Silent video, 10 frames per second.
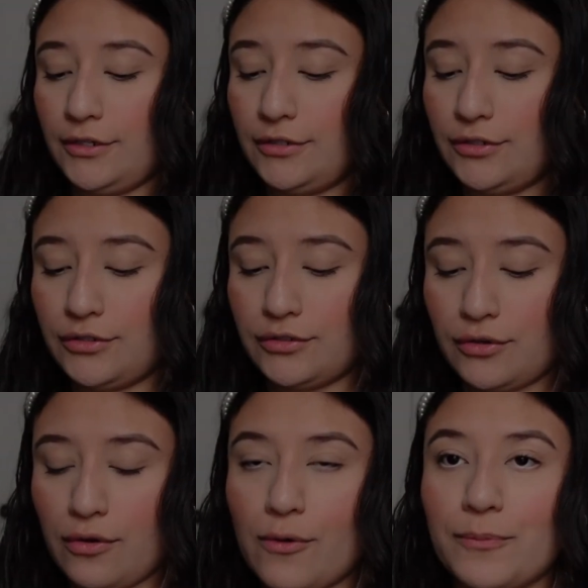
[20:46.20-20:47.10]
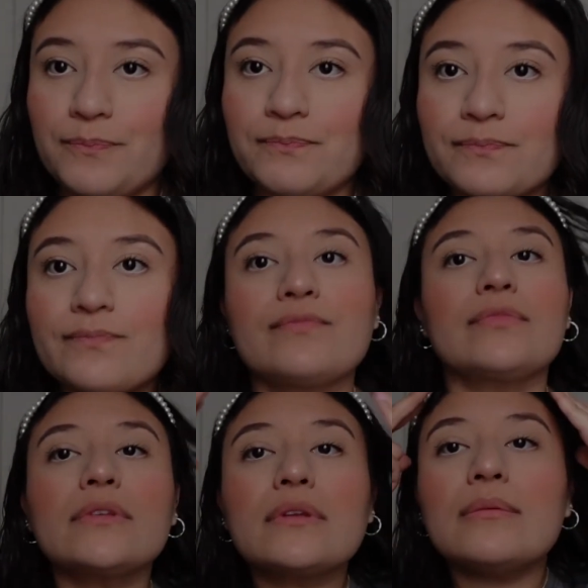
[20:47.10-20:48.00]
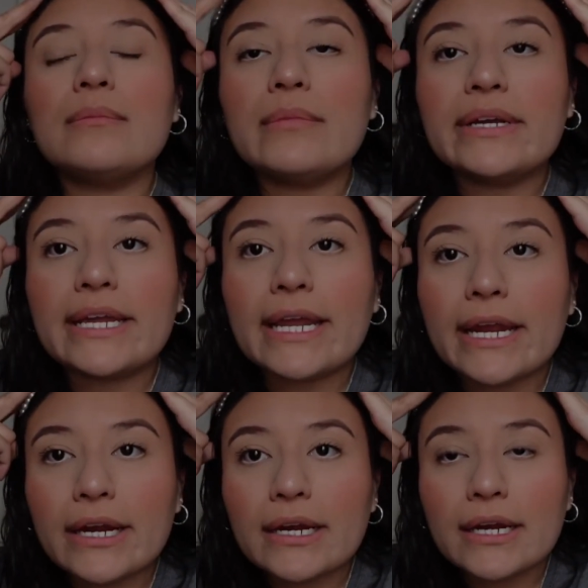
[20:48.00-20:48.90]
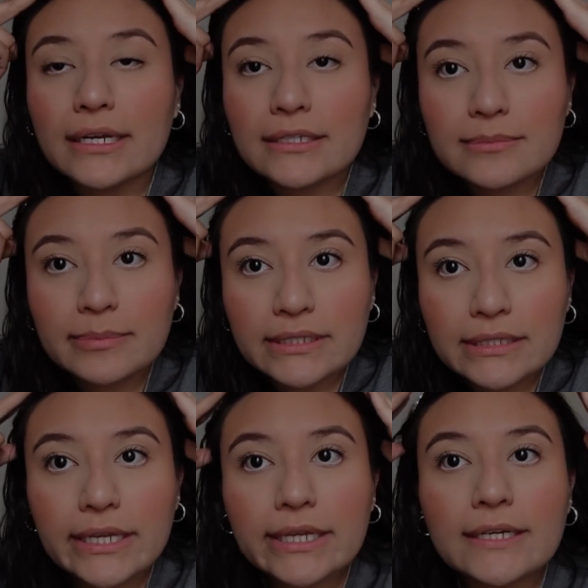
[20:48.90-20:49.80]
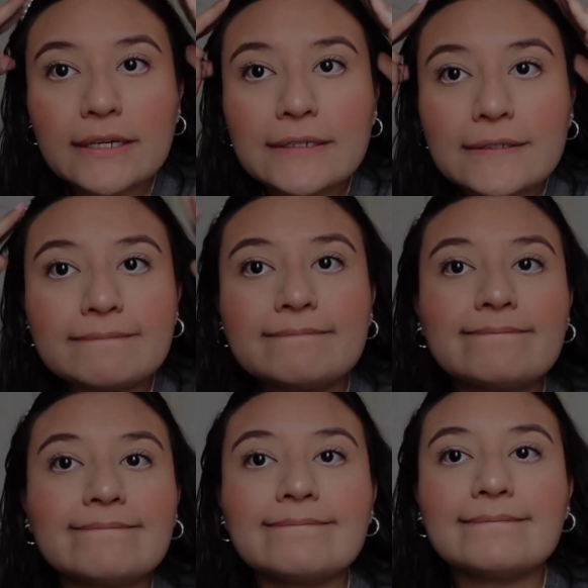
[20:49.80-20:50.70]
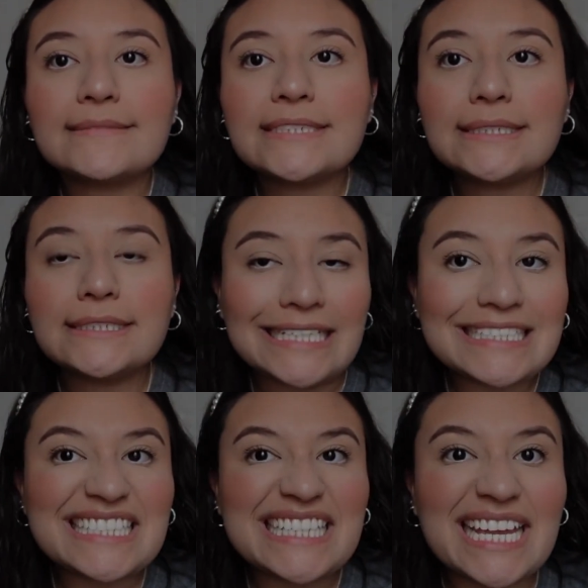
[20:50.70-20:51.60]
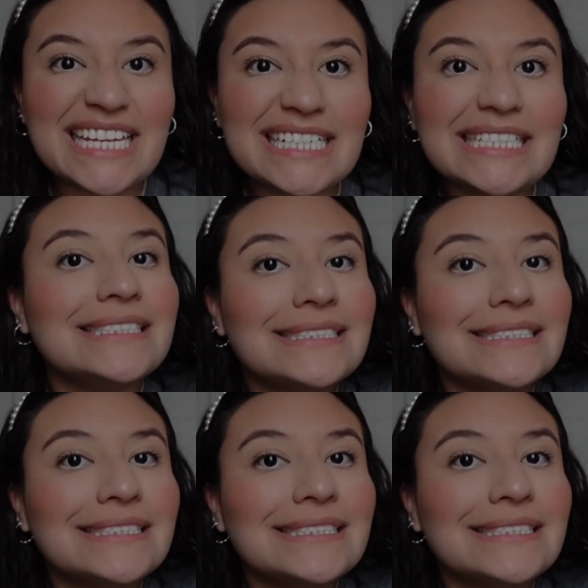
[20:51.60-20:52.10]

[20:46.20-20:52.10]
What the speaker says: so my hair has been like not staying,